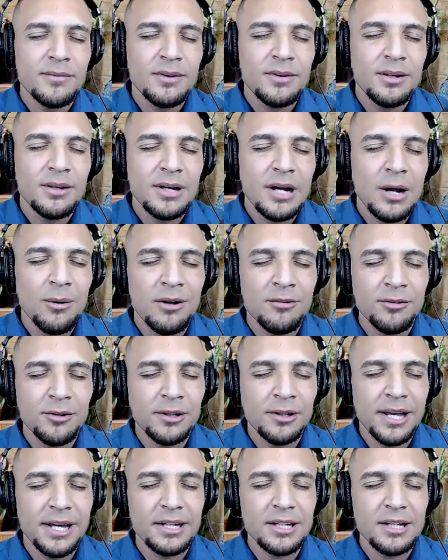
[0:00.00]
However,
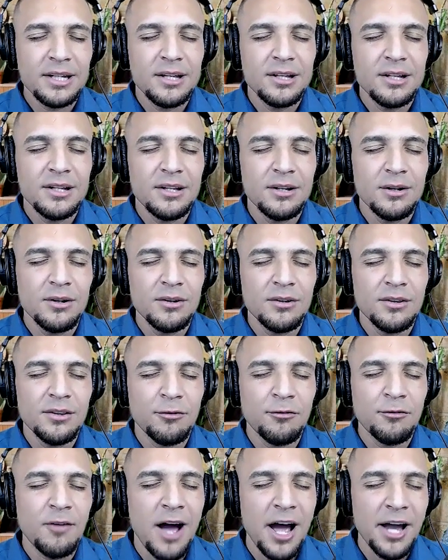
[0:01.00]
like
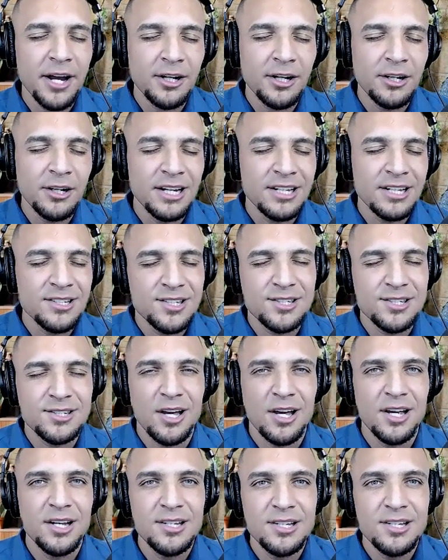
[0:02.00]
fire and
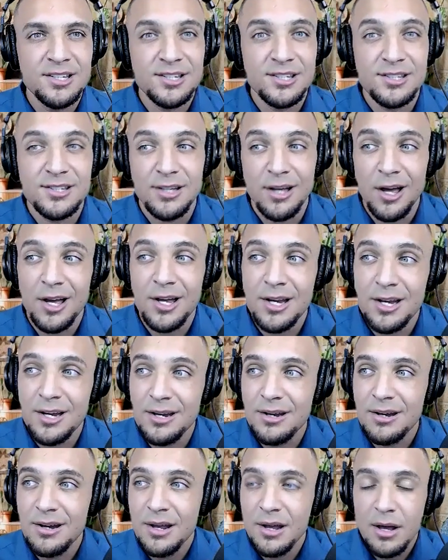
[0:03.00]

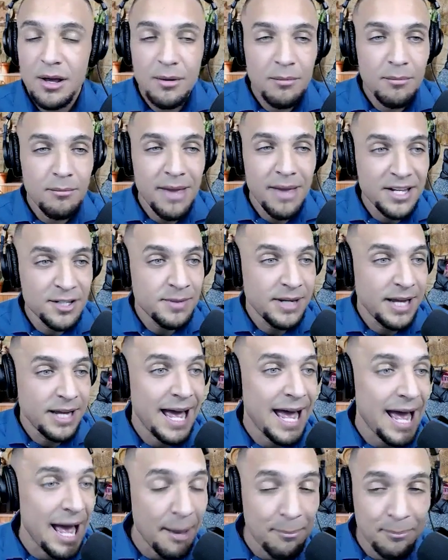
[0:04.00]
sun makes me
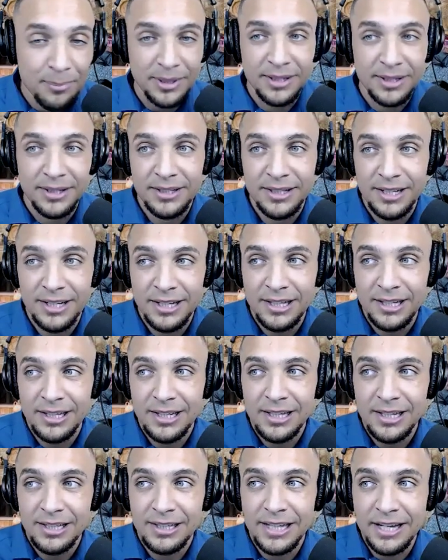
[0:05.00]
happy.
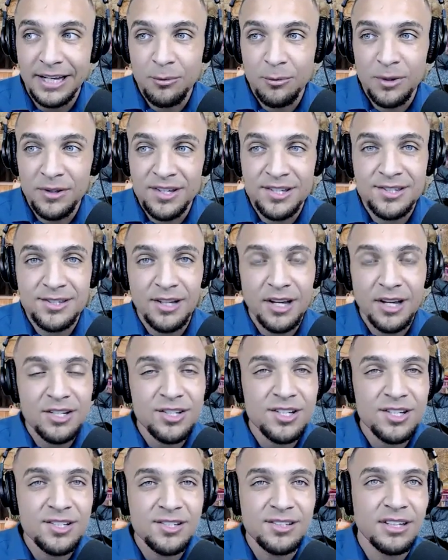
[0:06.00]
Like when the sun
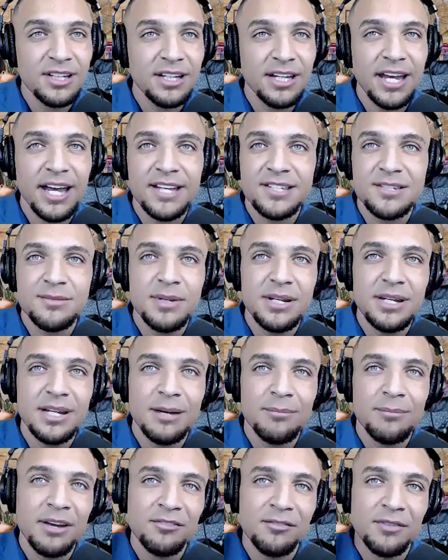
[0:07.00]
just hits me
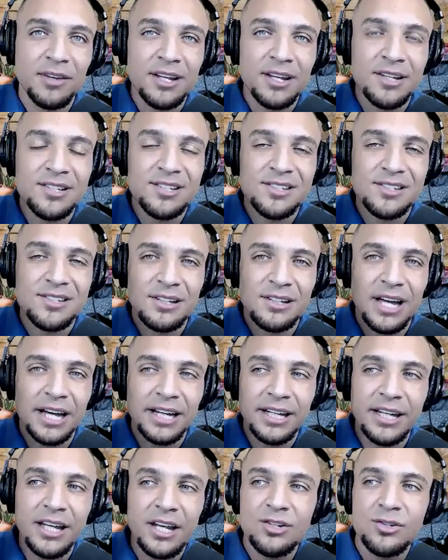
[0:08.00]
on my face, I
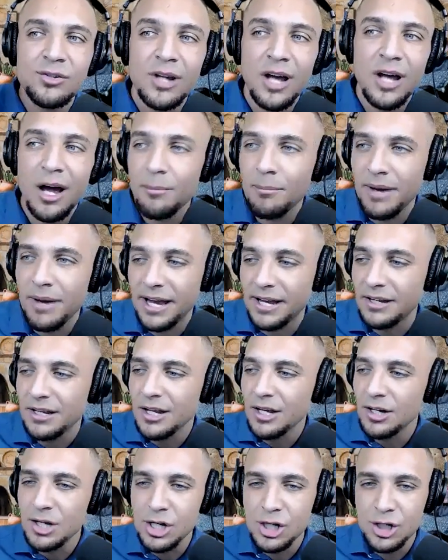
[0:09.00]
kid you not, my
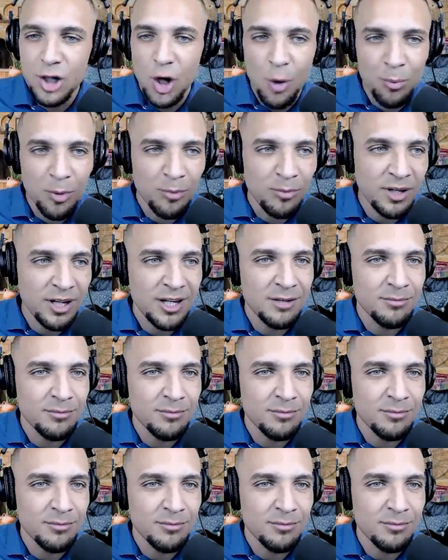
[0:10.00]
dopamine, my